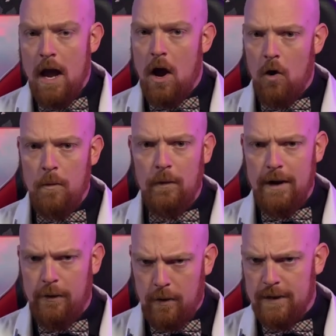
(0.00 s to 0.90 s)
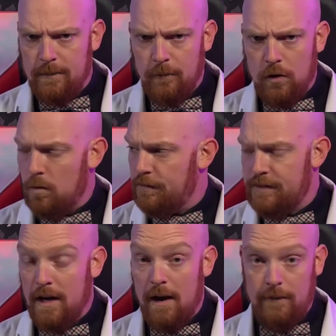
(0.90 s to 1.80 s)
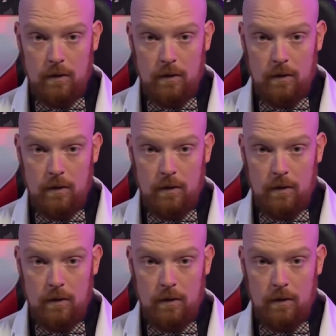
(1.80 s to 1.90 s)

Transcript: I hope you're ready to create some cool stuff.